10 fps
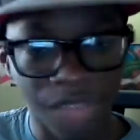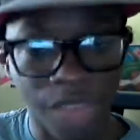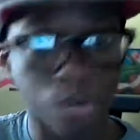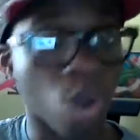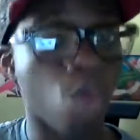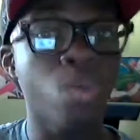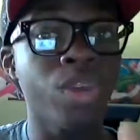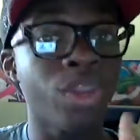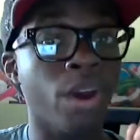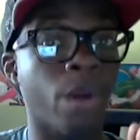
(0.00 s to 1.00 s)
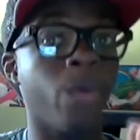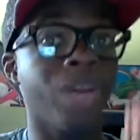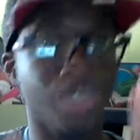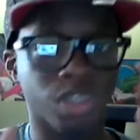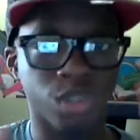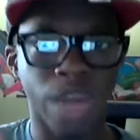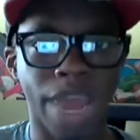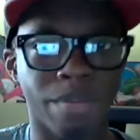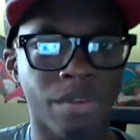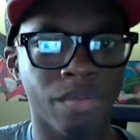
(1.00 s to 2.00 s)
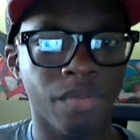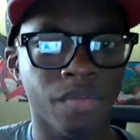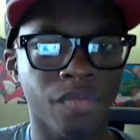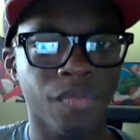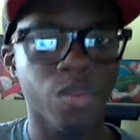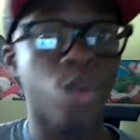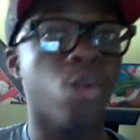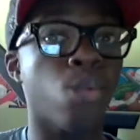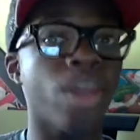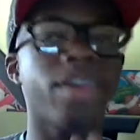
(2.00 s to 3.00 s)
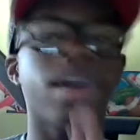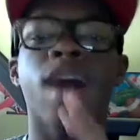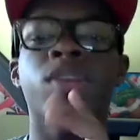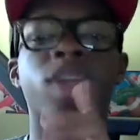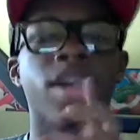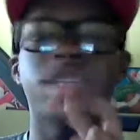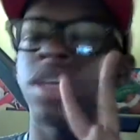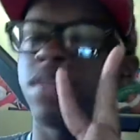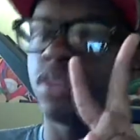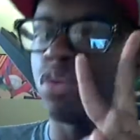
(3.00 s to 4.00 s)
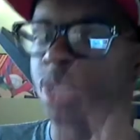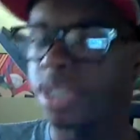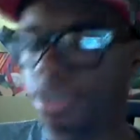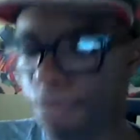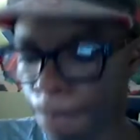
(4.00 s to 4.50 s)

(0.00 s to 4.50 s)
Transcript: For all we know, it's a trap. Wait, I say give it 2 weeks.